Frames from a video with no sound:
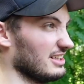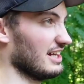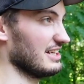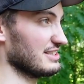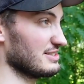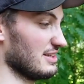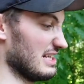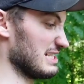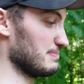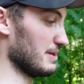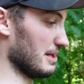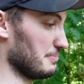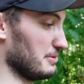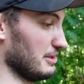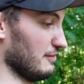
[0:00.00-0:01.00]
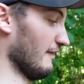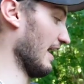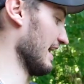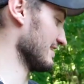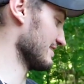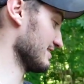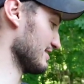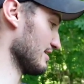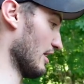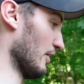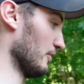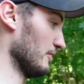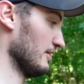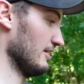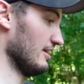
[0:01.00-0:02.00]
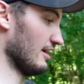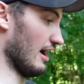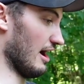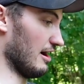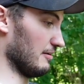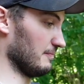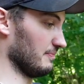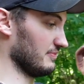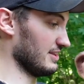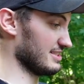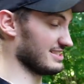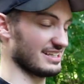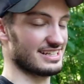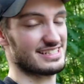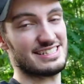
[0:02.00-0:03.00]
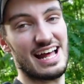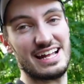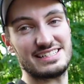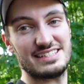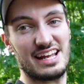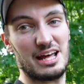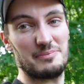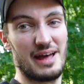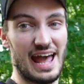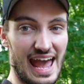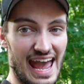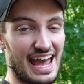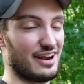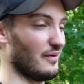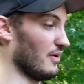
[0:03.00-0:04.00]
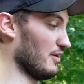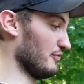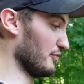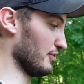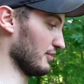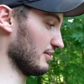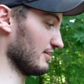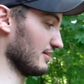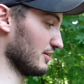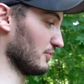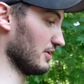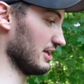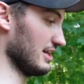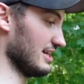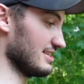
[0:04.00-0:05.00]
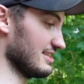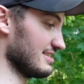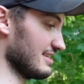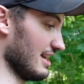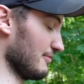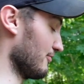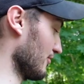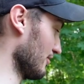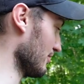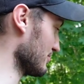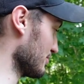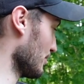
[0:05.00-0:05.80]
light, so they spin up really fast. So um, this thing is not set up at all for the 28s. It's set up for those